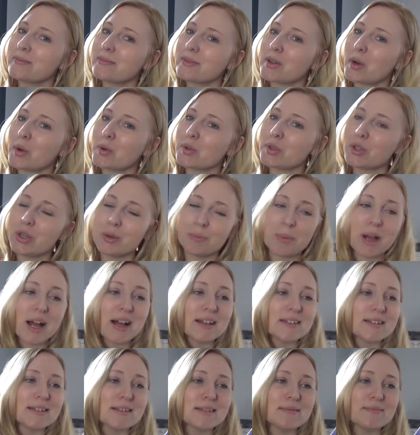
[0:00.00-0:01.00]
Not too
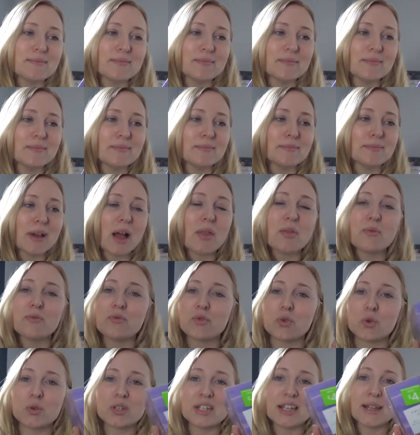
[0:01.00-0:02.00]
bad. Better than
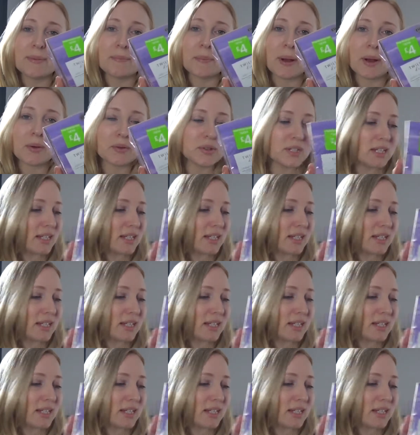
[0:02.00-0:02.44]
£14